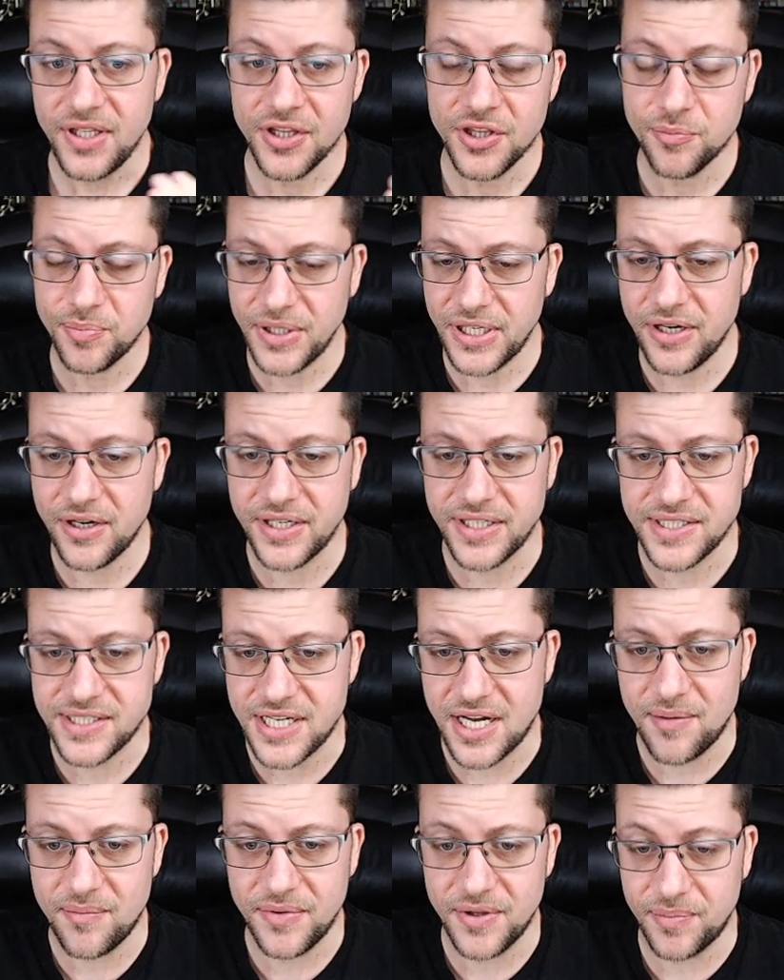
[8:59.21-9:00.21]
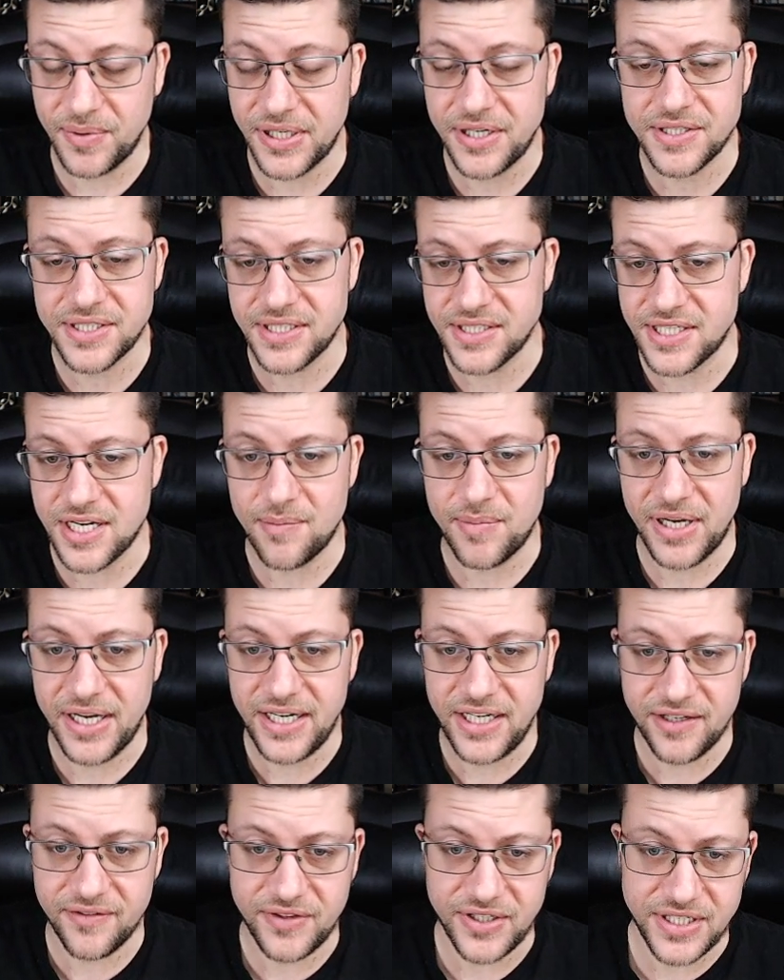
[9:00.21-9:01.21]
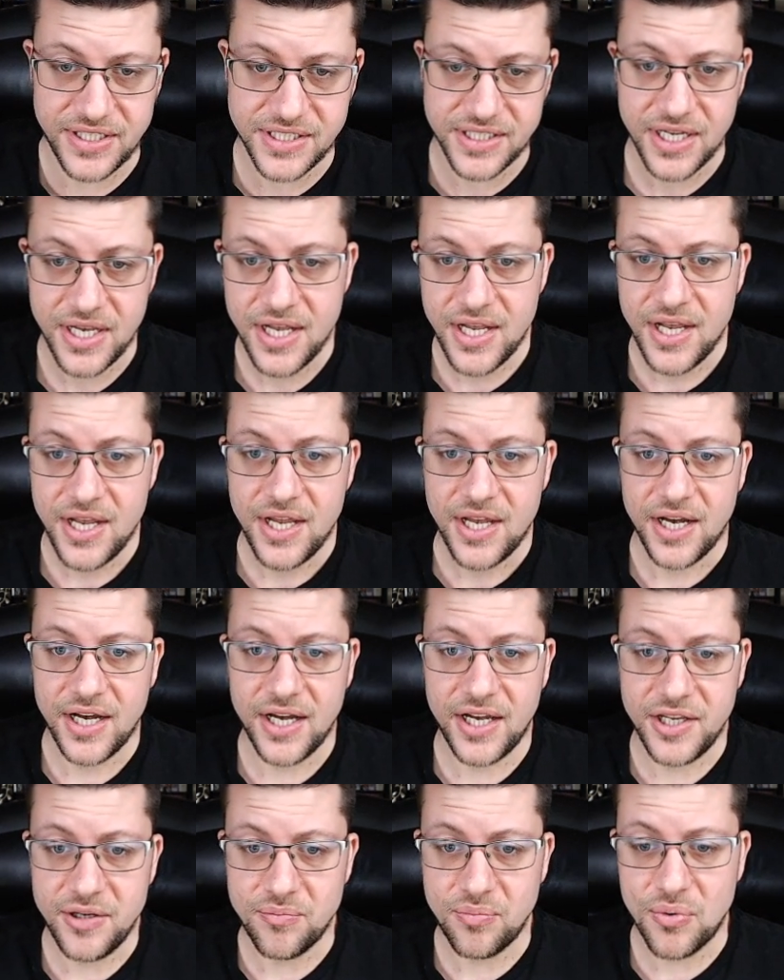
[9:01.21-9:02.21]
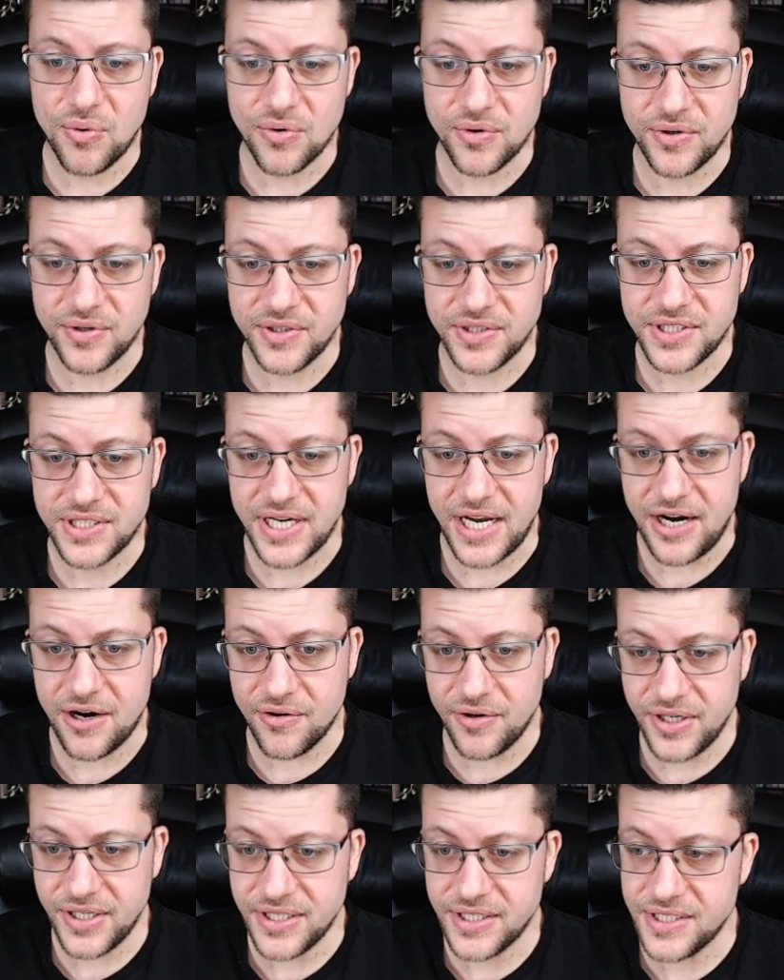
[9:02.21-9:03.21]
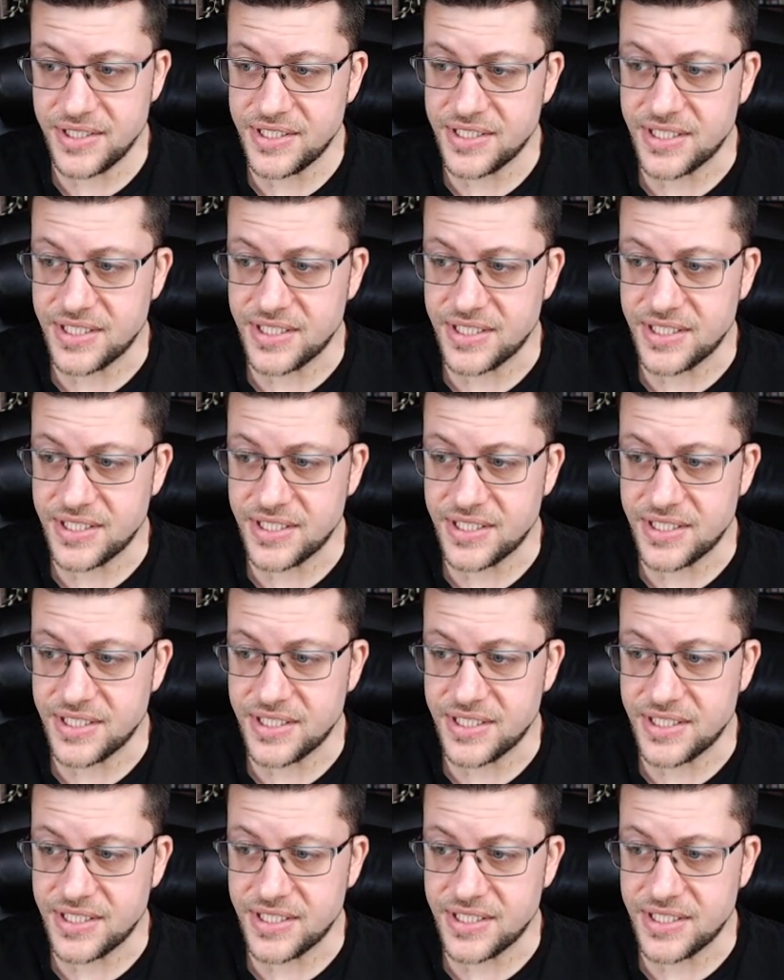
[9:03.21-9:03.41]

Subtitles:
The players can stop by any of these important areas